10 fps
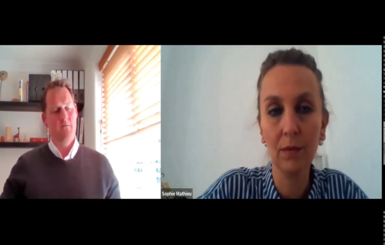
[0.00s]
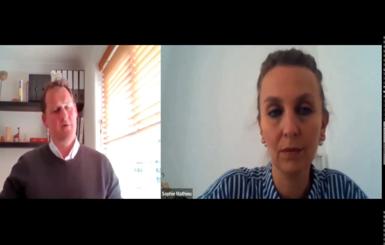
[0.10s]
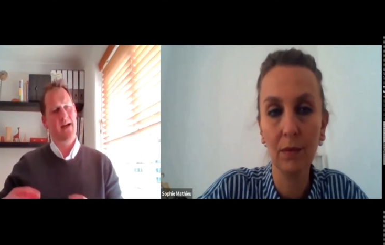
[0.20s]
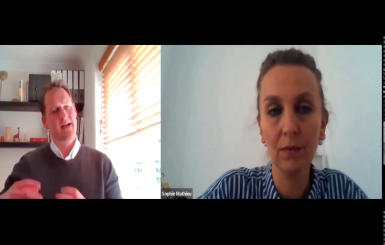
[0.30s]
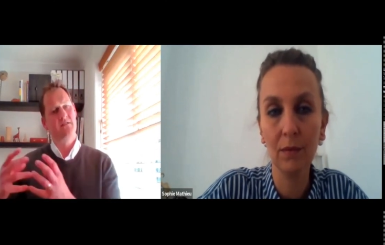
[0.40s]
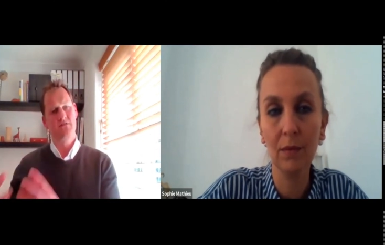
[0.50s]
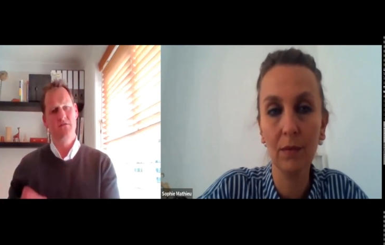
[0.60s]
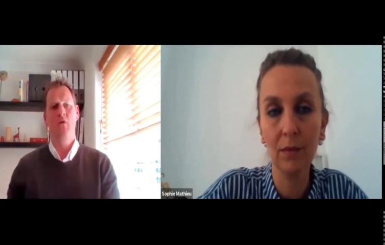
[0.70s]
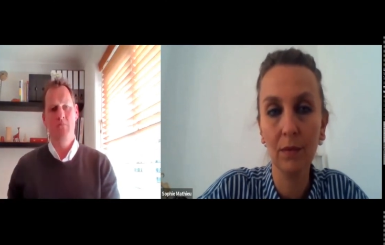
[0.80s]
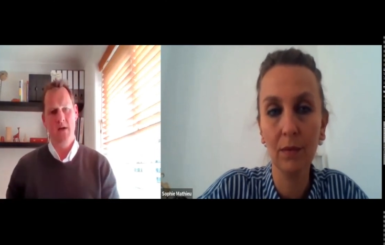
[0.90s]
Speaker 1: But that does
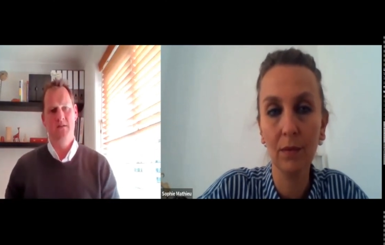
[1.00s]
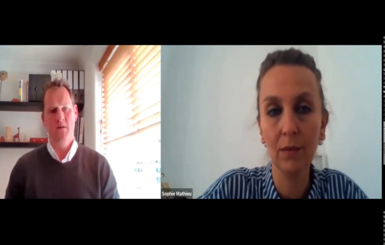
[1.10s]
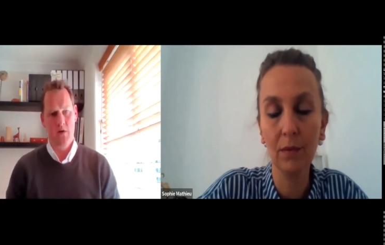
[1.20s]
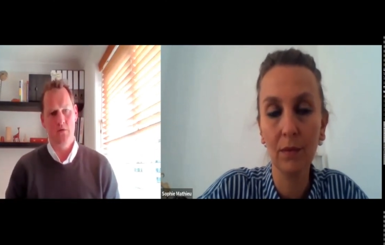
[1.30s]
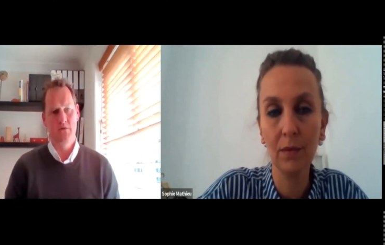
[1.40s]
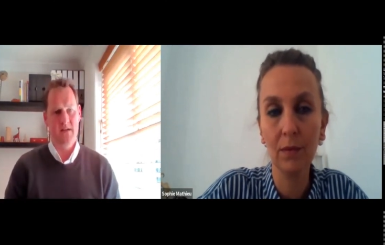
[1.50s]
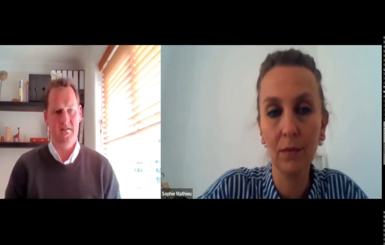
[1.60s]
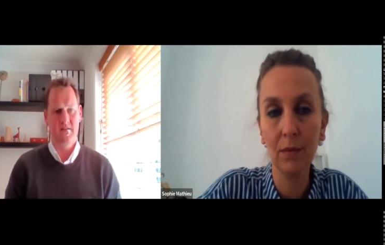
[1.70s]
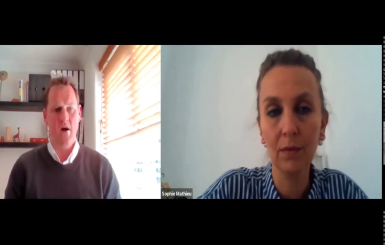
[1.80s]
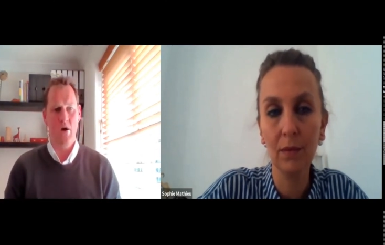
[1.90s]
not mean that we all need
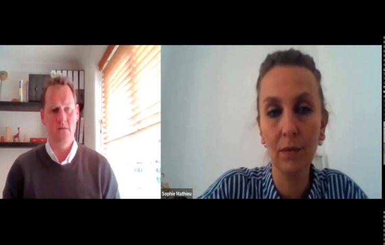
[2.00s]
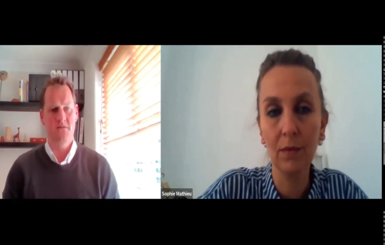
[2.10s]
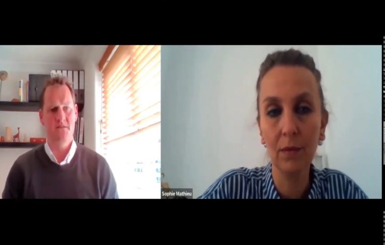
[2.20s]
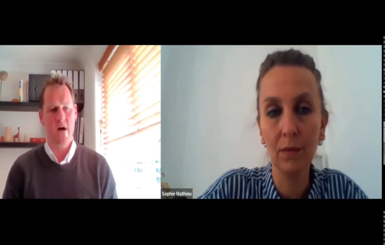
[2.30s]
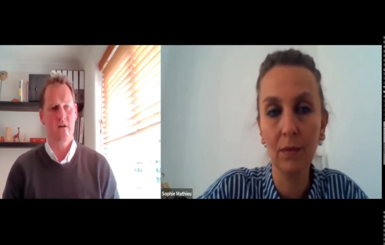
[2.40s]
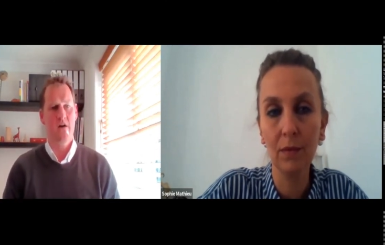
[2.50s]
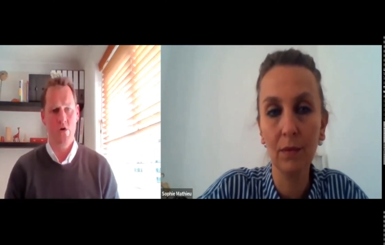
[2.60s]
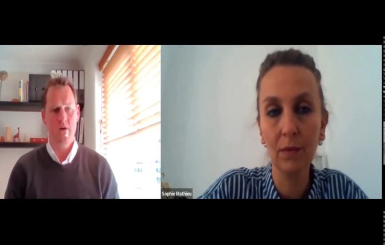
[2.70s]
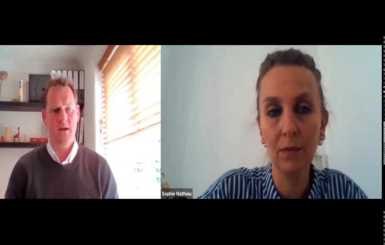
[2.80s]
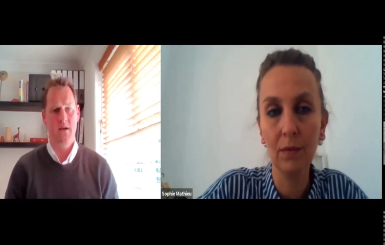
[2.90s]
to go and start
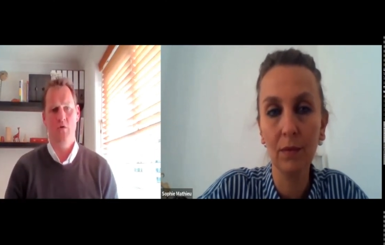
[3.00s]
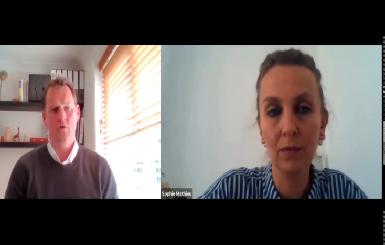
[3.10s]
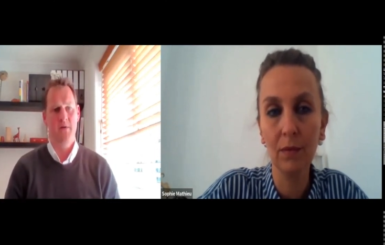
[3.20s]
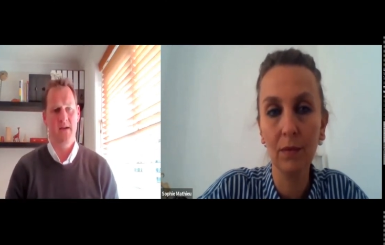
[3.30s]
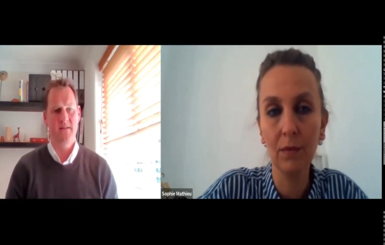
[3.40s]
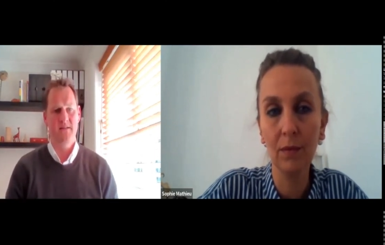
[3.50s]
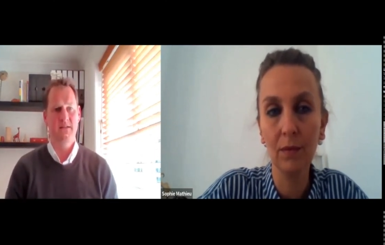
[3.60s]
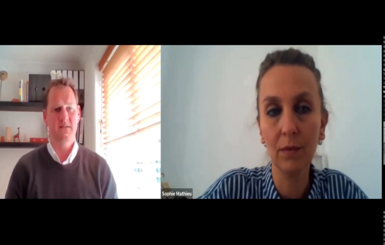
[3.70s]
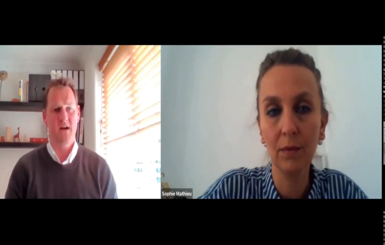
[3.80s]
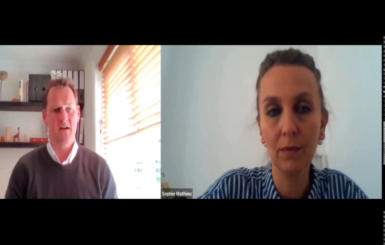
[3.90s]
coding or being
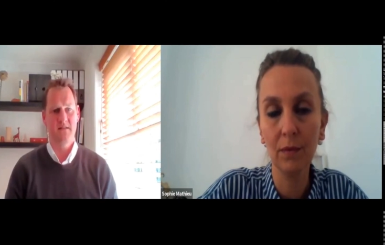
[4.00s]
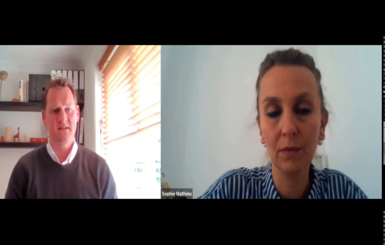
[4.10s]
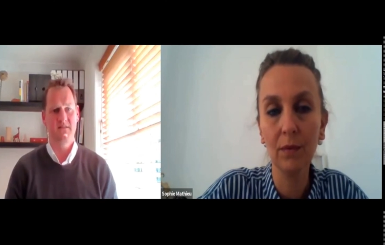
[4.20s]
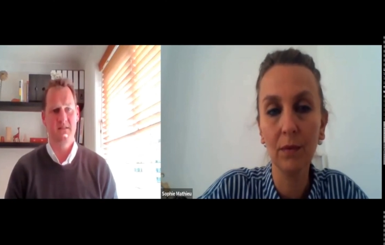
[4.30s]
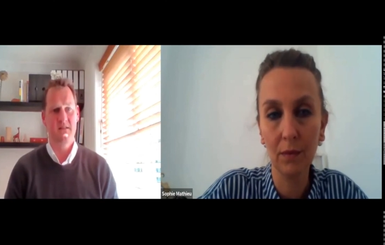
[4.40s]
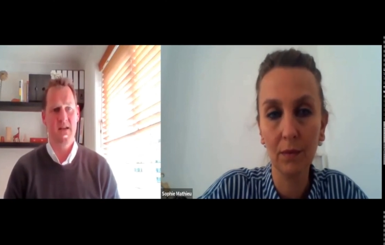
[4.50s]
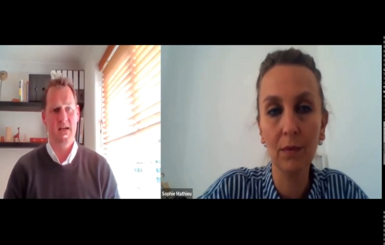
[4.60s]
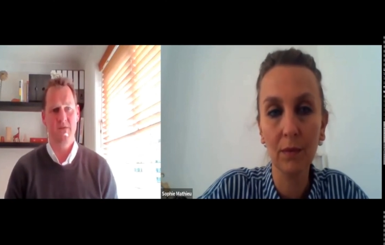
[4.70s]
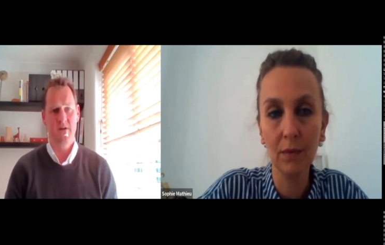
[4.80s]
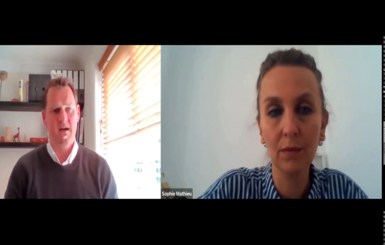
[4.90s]
data scientists in the
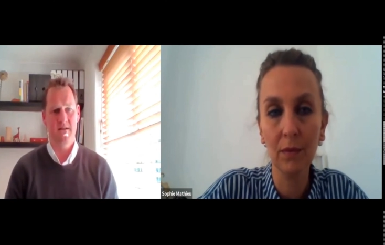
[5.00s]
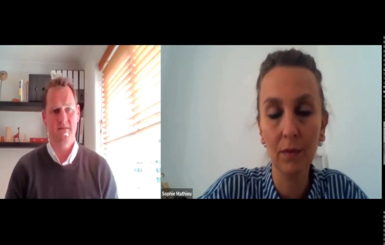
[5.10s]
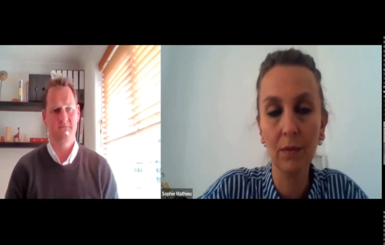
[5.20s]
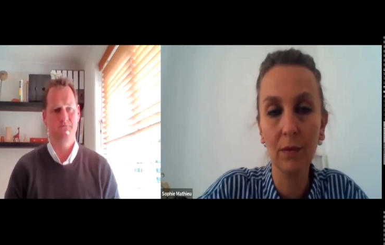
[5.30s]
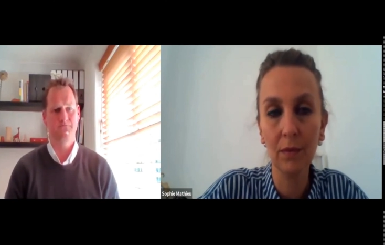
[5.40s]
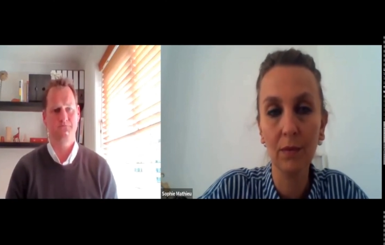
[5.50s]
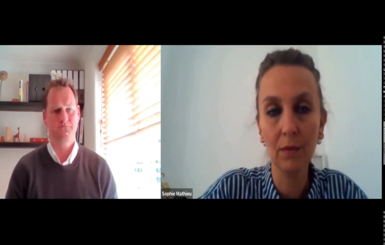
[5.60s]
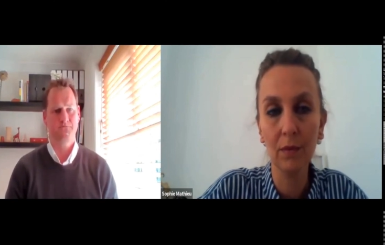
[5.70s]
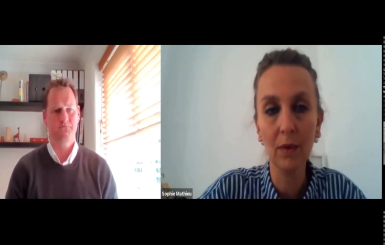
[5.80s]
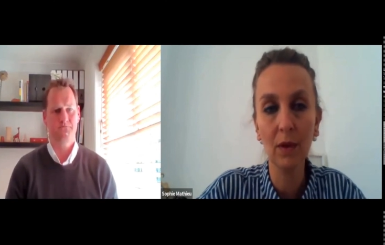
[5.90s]
next few
Speaker 2: days.
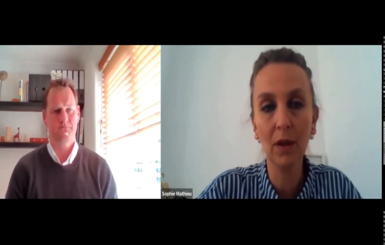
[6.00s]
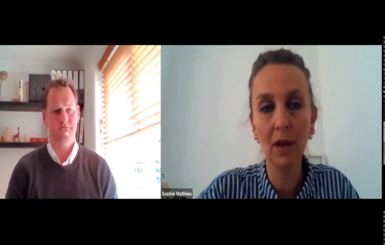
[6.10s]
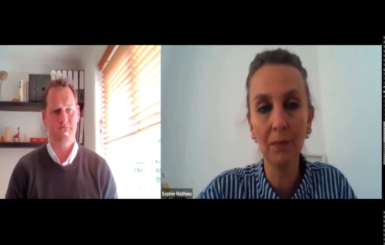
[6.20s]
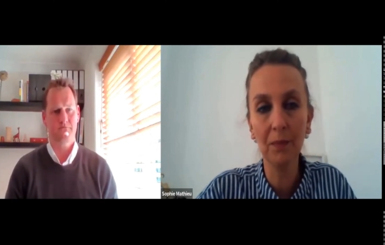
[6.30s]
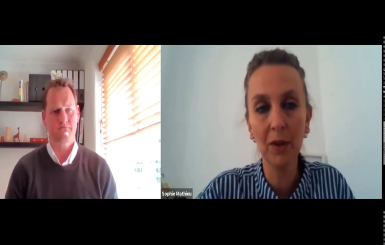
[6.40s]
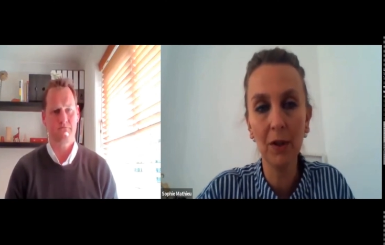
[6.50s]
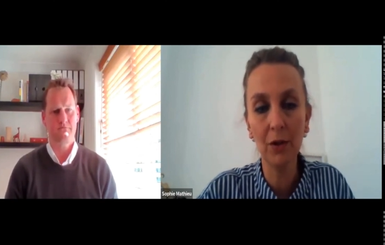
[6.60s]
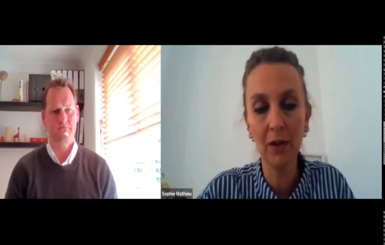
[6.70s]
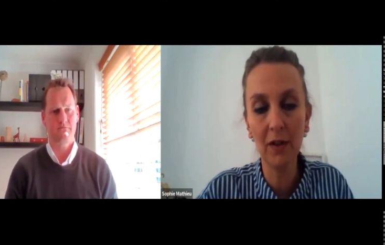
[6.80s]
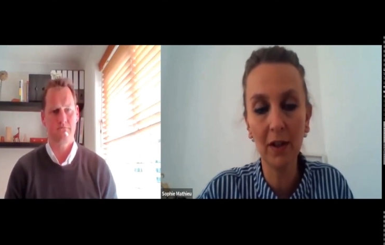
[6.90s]
Okay,
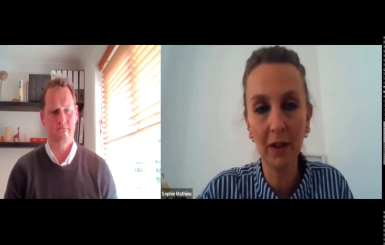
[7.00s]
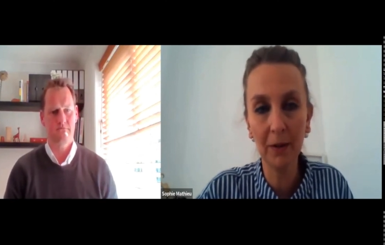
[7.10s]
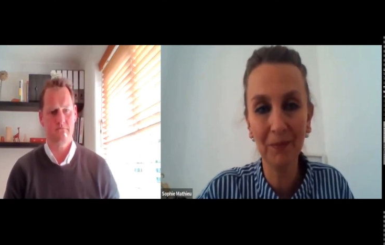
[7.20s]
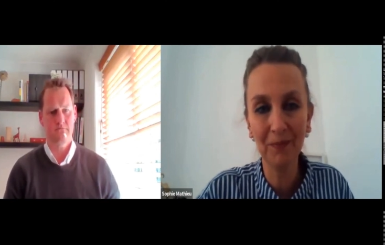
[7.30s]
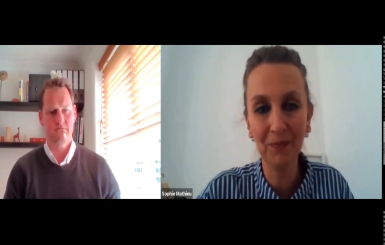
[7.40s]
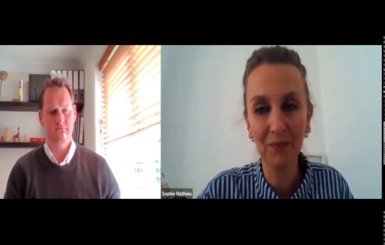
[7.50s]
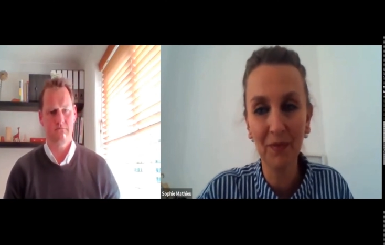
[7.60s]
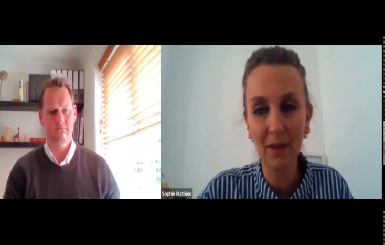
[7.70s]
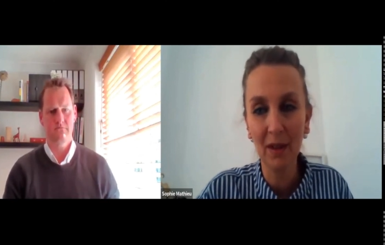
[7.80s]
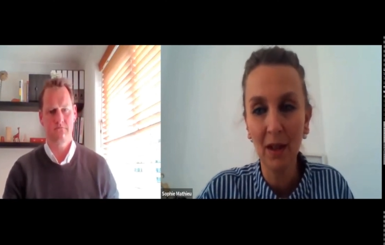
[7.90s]
interesting.
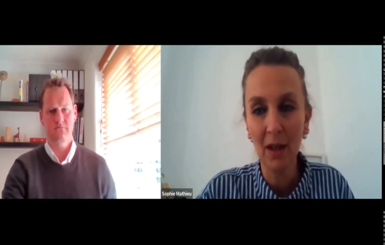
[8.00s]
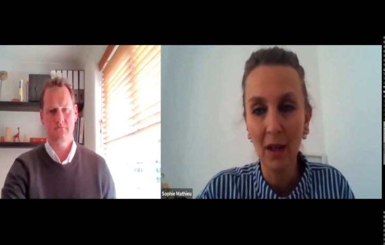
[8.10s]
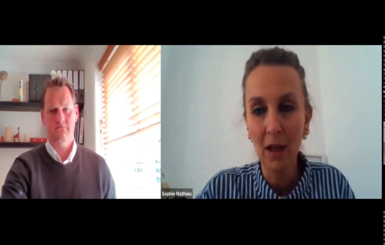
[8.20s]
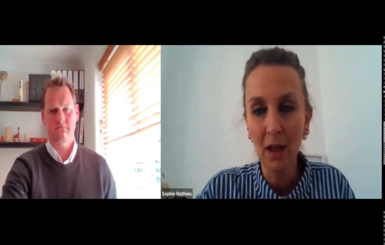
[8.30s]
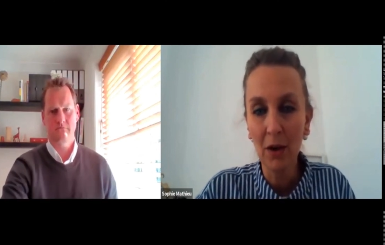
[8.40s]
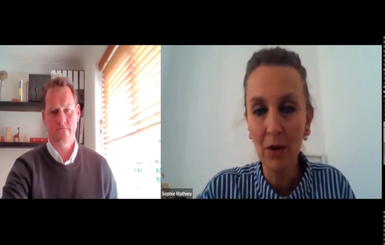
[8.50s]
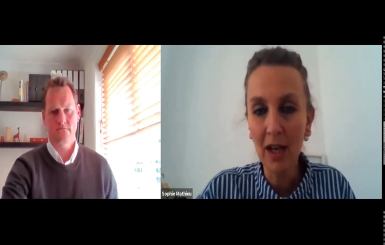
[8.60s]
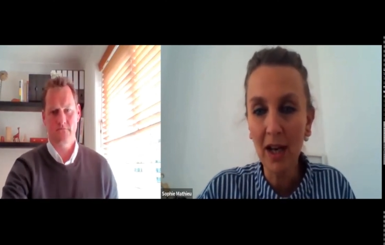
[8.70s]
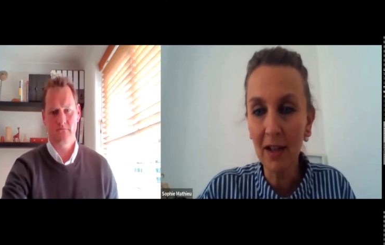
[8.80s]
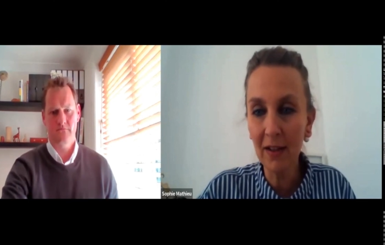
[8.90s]

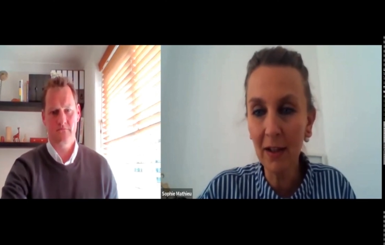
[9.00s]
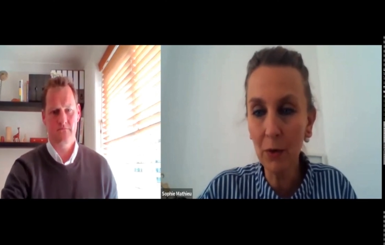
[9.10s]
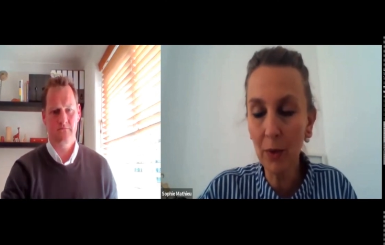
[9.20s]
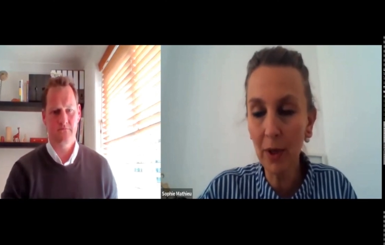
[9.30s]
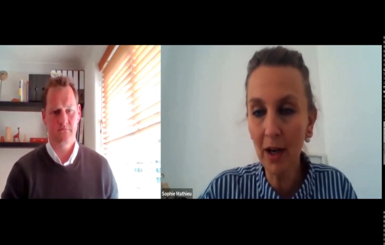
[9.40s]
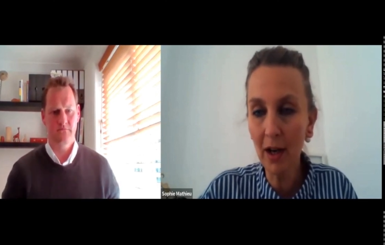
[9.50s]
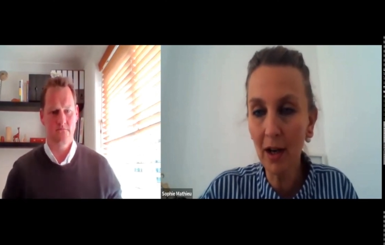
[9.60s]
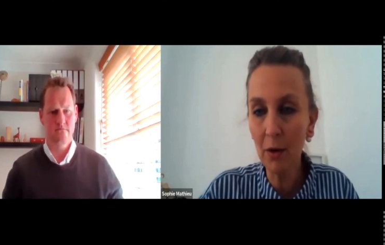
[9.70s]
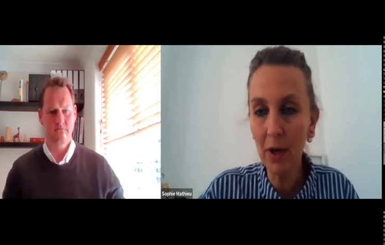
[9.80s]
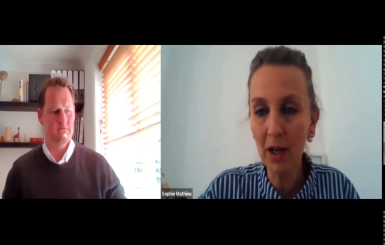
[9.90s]
Okay, so we are,